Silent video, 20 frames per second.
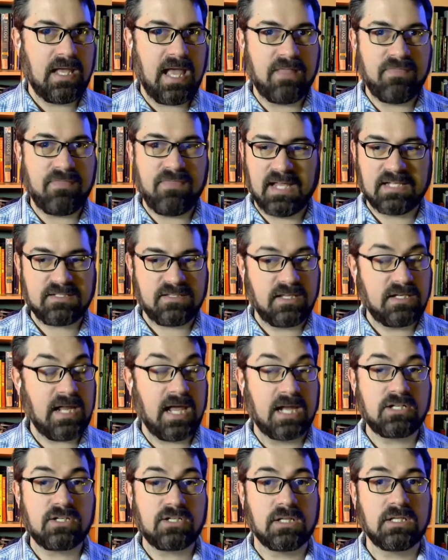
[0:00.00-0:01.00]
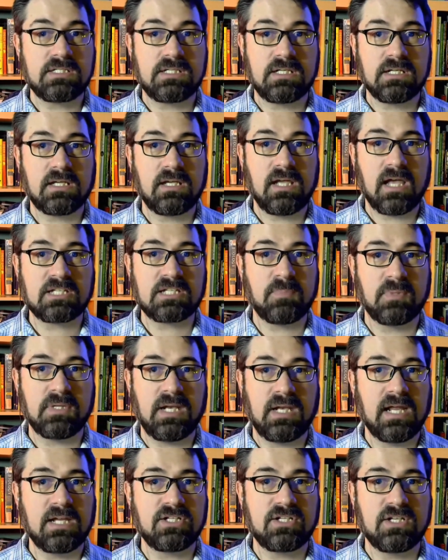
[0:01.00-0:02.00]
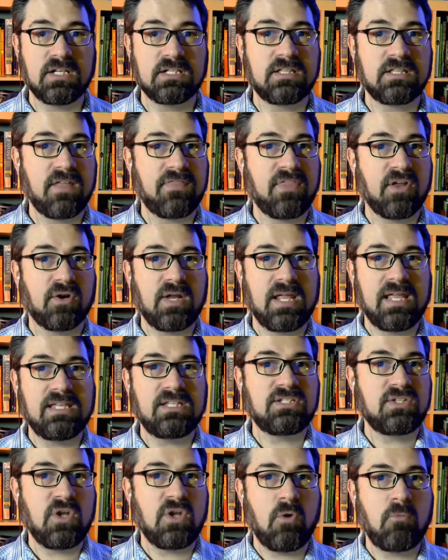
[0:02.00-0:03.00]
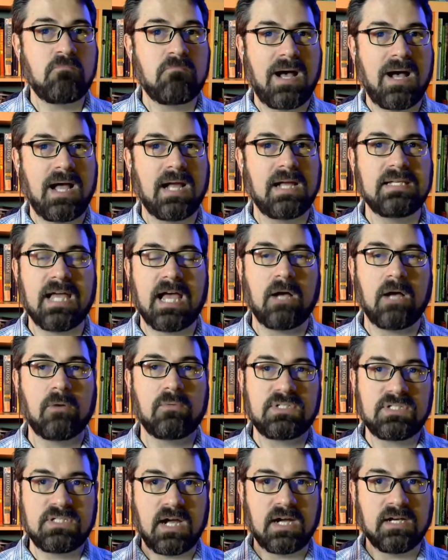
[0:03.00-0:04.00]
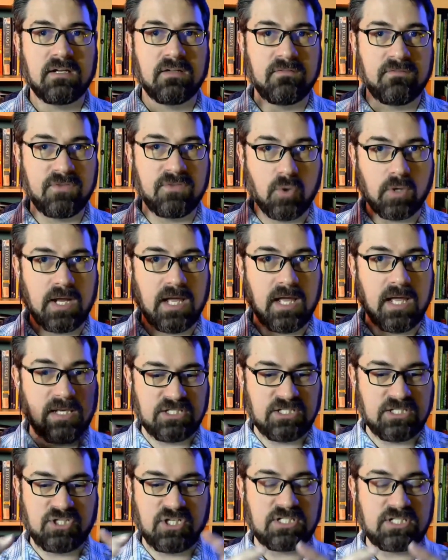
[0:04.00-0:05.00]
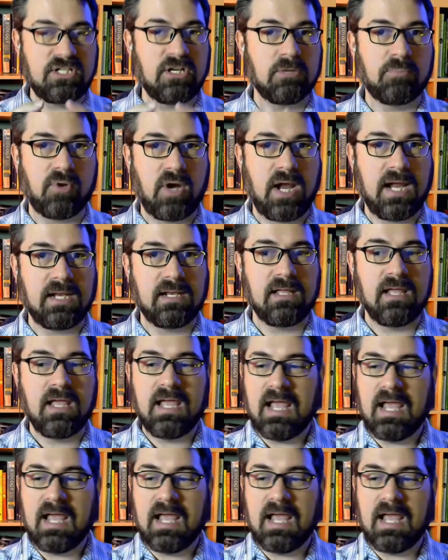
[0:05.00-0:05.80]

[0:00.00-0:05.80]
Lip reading: and that's the naturalistic explanation, is that there is no mind outside of your head. It's just your brain.